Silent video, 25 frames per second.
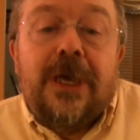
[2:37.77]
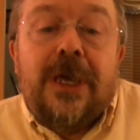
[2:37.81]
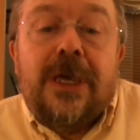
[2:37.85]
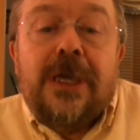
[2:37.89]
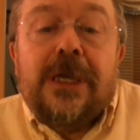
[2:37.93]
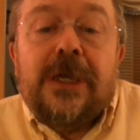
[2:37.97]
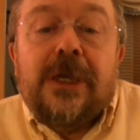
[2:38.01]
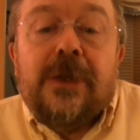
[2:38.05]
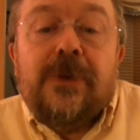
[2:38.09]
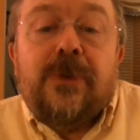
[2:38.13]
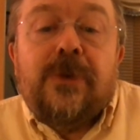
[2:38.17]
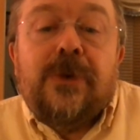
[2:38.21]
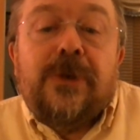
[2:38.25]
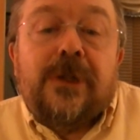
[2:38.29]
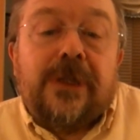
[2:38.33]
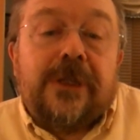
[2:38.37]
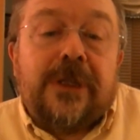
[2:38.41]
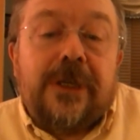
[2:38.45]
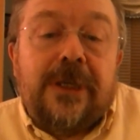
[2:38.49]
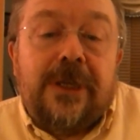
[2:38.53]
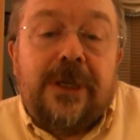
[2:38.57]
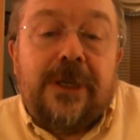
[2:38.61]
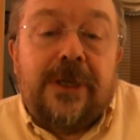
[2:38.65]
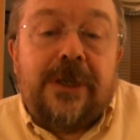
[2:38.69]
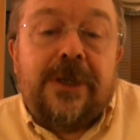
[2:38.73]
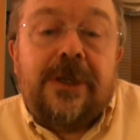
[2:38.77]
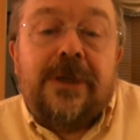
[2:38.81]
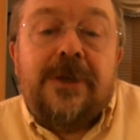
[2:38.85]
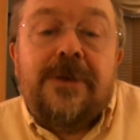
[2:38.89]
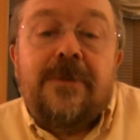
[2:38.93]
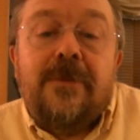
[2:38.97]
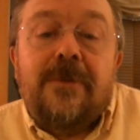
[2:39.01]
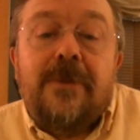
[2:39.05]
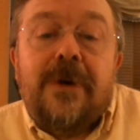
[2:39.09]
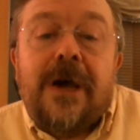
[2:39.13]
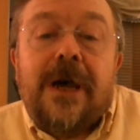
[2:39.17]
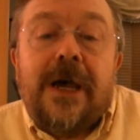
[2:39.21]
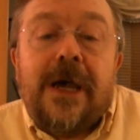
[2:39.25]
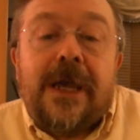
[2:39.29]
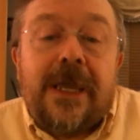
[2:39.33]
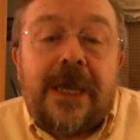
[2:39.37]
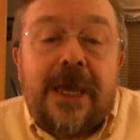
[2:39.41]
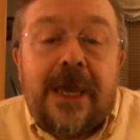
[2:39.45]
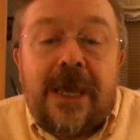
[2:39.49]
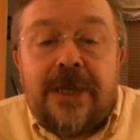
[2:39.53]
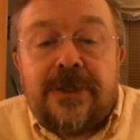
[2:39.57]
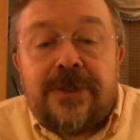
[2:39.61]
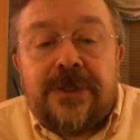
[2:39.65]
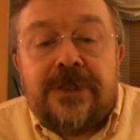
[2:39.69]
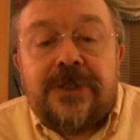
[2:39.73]
he will kick my
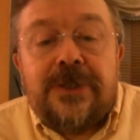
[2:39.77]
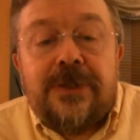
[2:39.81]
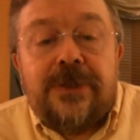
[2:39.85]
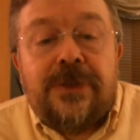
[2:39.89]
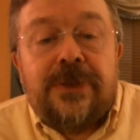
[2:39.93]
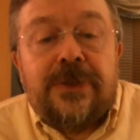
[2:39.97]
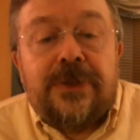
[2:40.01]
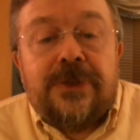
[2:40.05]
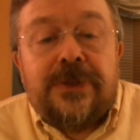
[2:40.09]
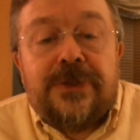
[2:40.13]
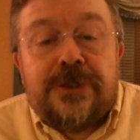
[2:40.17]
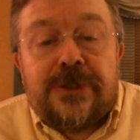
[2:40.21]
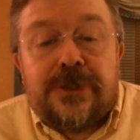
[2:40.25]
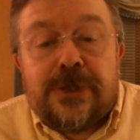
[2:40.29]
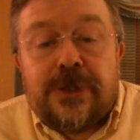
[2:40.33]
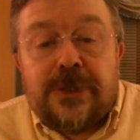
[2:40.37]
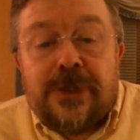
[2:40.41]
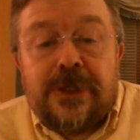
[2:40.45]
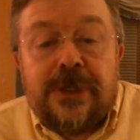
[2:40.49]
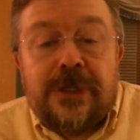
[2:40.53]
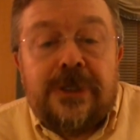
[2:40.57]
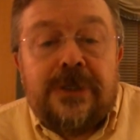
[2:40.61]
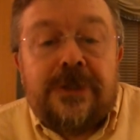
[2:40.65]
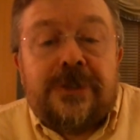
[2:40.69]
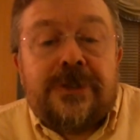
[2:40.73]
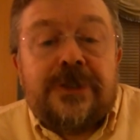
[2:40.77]
ass in the street.